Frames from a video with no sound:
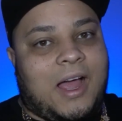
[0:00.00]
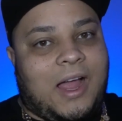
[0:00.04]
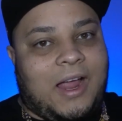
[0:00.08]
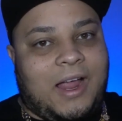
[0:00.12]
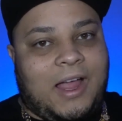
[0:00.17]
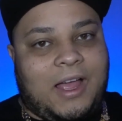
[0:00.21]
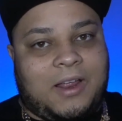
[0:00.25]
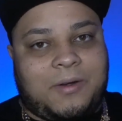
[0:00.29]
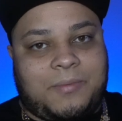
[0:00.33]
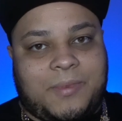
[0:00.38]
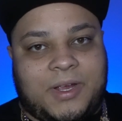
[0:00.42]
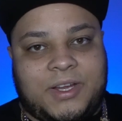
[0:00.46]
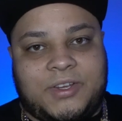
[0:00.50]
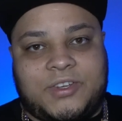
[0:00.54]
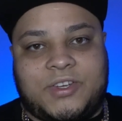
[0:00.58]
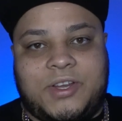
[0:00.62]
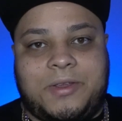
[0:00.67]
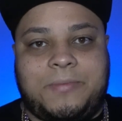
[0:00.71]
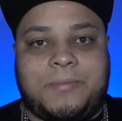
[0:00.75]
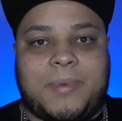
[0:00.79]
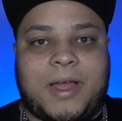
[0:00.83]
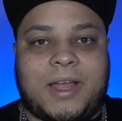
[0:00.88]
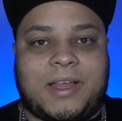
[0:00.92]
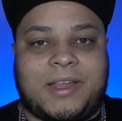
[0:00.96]
I had my
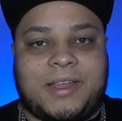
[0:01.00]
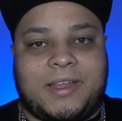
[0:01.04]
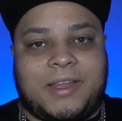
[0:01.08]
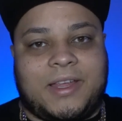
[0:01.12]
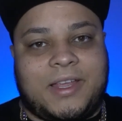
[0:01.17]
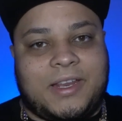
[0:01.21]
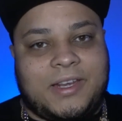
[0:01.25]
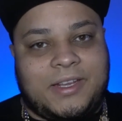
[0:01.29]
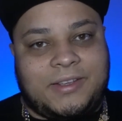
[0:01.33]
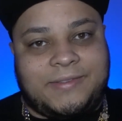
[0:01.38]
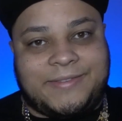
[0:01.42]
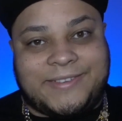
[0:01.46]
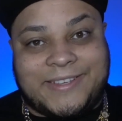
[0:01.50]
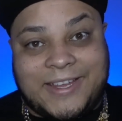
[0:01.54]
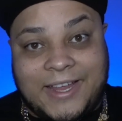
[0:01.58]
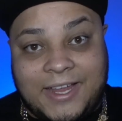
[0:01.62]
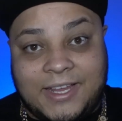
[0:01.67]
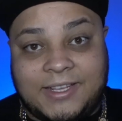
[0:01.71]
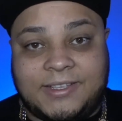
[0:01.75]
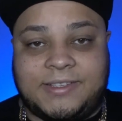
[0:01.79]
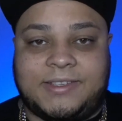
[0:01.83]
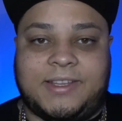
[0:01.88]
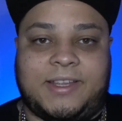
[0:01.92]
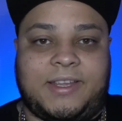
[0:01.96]
chain back again in
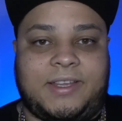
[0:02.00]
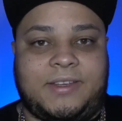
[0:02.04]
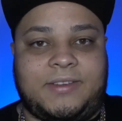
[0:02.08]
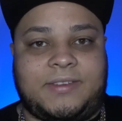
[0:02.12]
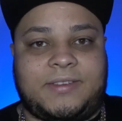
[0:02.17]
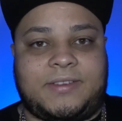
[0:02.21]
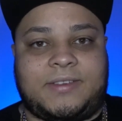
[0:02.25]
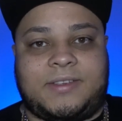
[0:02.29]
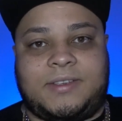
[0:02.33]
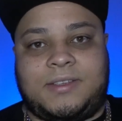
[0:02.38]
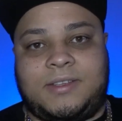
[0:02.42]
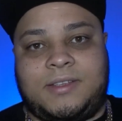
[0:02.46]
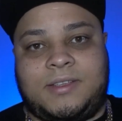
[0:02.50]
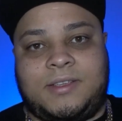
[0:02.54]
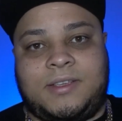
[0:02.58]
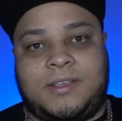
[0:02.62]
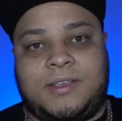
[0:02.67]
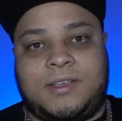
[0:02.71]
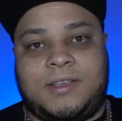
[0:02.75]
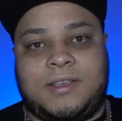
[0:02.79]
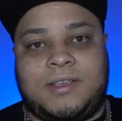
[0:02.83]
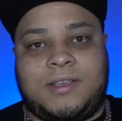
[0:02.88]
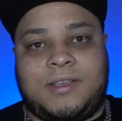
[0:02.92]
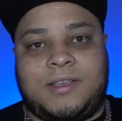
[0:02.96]
10 days.
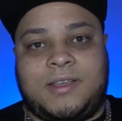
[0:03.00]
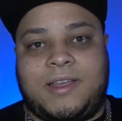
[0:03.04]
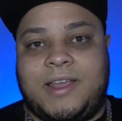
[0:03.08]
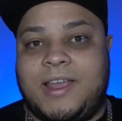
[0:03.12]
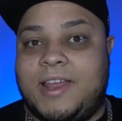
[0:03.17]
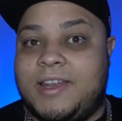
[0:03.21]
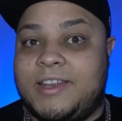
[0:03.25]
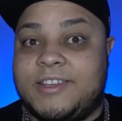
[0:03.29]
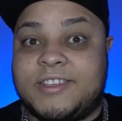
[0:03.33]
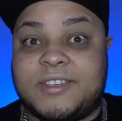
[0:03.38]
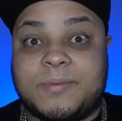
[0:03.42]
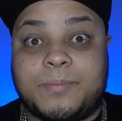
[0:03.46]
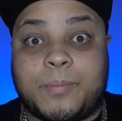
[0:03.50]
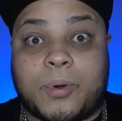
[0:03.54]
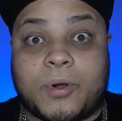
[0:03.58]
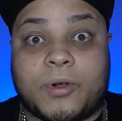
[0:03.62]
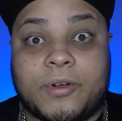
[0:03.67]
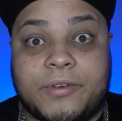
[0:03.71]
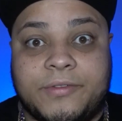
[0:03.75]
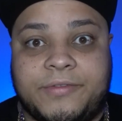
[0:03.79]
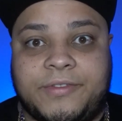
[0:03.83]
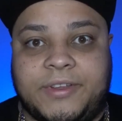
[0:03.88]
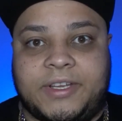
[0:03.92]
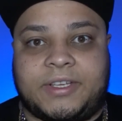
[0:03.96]
And it's
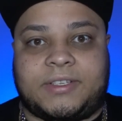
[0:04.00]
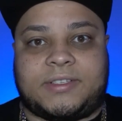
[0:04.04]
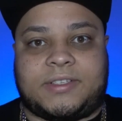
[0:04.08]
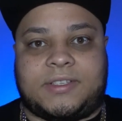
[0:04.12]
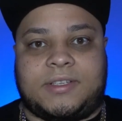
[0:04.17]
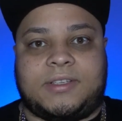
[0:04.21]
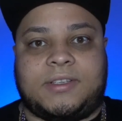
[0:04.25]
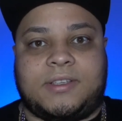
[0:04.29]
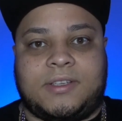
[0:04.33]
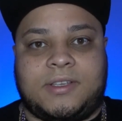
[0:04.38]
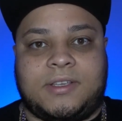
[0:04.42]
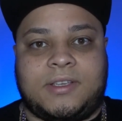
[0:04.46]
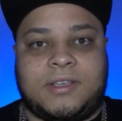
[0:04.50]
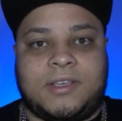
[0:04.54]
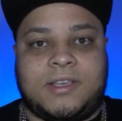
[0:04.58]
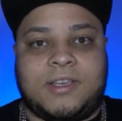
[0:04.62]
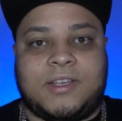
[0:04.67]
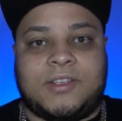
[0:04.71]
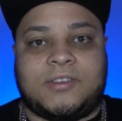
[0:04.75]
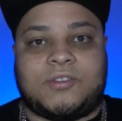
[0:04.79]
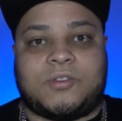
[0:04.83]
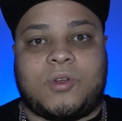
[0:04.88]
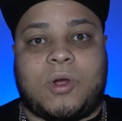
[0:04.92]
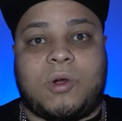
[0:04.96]
perfect.
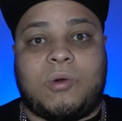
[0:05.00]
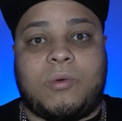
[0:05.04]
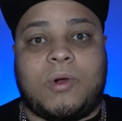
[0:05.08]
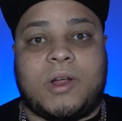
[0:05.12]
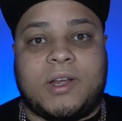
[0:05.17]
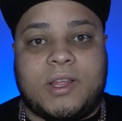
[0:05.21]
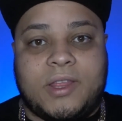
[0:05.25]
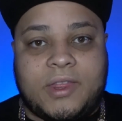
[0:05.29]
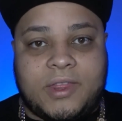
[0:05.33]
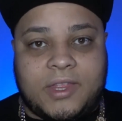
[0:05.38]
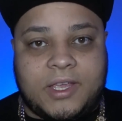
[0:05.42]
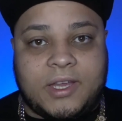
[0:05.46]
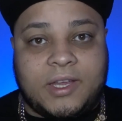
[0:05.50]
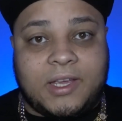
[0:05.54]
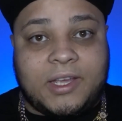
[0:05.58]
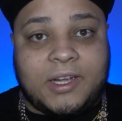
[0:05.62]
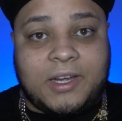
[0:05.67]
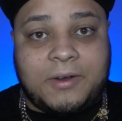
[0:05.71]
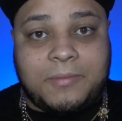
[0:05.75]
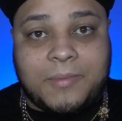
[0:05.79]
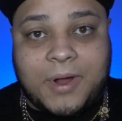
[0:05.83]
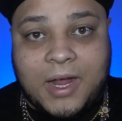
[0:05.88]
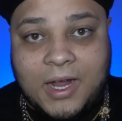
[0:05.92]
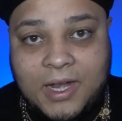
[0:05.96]
So I wanna thank
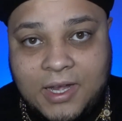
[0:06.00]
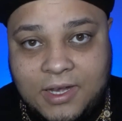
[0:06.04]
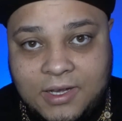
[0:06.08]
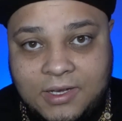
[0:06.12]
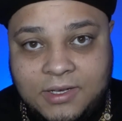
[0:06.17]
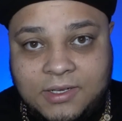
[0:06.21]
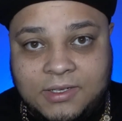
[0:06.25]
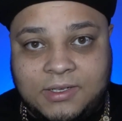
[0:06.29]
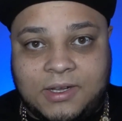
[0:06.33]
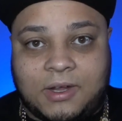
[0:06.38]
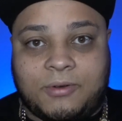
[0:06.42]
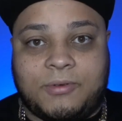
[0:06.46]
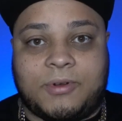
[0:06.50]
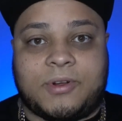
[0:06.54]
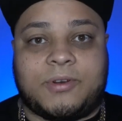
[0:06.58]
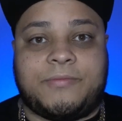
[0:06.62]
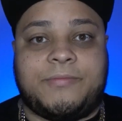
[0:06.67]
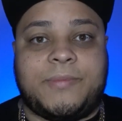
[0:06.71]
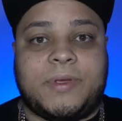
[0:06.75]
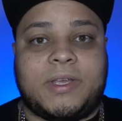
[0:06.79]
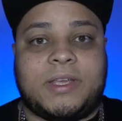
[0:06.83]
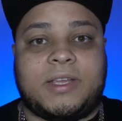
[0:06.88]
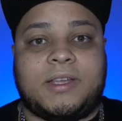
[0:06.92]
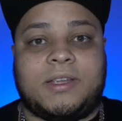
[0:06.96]
Grimal. I
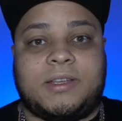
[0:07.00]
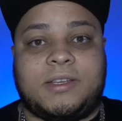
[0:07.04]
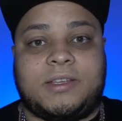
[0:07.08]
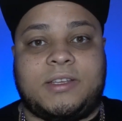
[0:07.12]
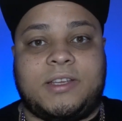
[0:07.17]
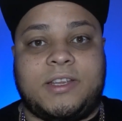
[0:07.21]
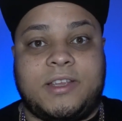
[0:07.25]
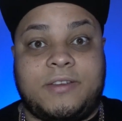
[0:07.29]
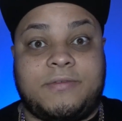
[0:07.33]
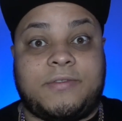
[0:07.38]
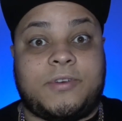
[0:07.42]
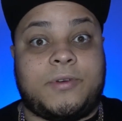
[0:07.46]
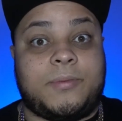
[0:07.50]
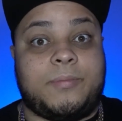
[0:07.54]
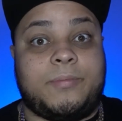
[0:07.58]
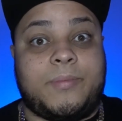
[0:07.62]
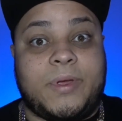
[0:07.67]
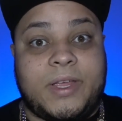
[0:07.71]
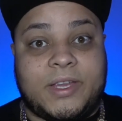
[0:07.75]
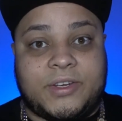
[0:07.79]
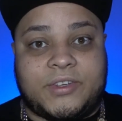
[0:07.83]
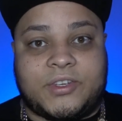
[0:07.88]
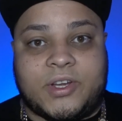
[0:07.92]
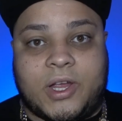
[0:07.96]
wanna give a
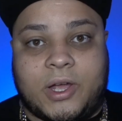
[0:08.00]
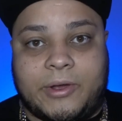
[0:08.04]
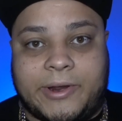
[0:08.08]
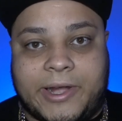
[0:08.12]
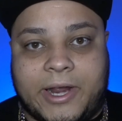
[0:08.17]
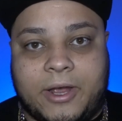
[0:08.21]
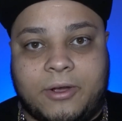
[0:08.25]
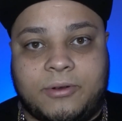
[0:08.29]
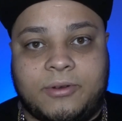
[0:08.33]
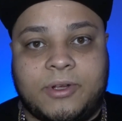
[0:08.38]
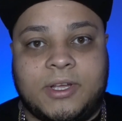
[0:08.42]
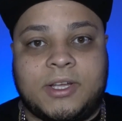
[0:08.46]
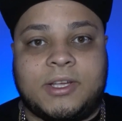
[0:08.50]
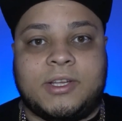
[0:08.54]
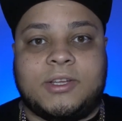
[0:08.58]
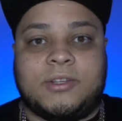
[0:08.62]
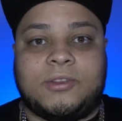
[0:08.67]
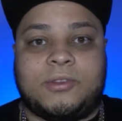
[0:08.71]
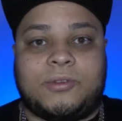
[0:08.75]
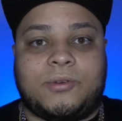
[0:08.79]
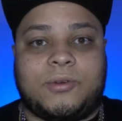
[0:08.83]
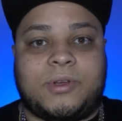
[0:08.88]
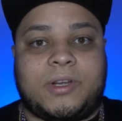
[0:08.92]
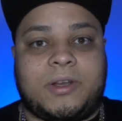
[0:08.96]
big shout out
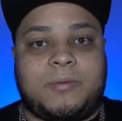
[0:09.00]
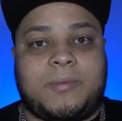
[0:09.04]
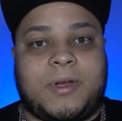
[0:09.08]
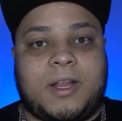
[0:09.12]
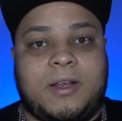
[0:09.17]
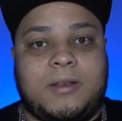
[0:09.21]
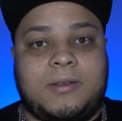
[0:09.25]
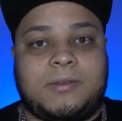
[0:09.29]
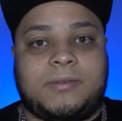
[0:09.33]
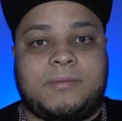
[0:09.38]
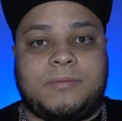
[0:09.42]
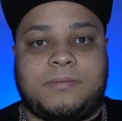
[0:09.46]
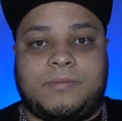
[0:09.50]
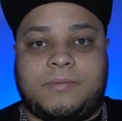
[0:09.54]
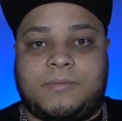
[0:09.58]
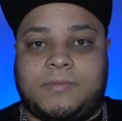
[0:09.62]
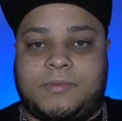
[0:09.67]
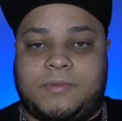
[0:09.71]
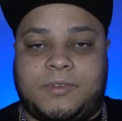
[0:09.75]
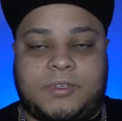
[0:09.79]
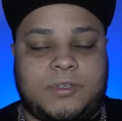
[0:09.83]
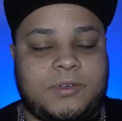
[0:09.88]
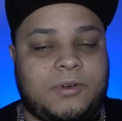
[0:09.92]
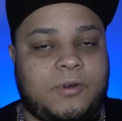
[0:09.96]
to Grimal,
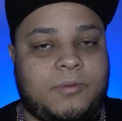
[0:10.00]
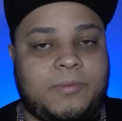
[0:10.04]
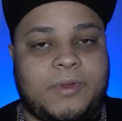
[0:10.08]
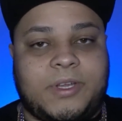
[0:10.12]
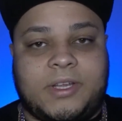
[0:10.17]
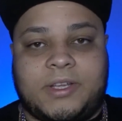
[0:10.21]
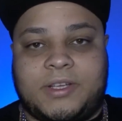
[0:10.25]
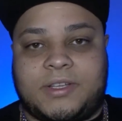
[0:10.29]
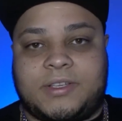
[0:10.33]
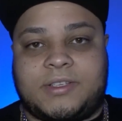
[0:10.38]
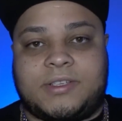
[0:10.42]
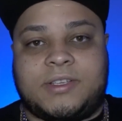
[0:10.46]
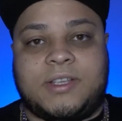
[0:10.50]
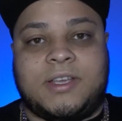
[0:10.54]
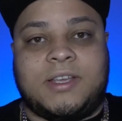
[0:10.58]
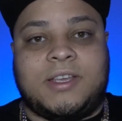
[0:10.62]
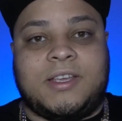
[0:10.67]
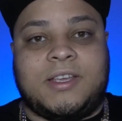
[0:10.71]
you know, because